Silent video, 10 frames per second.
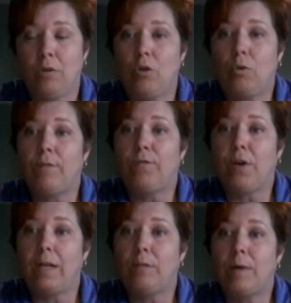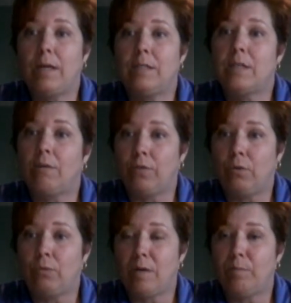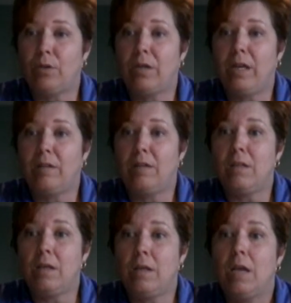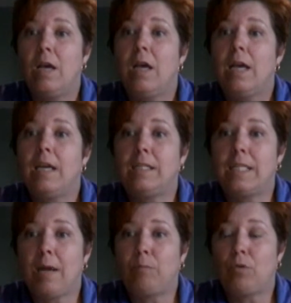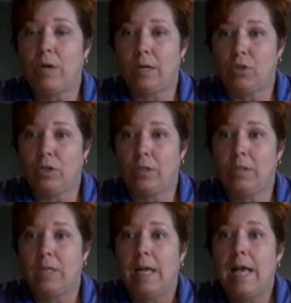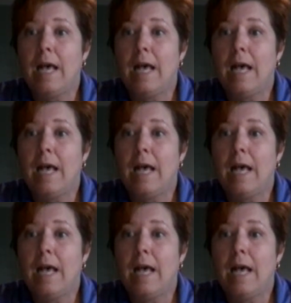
You can find my cell phone number in the exam directions.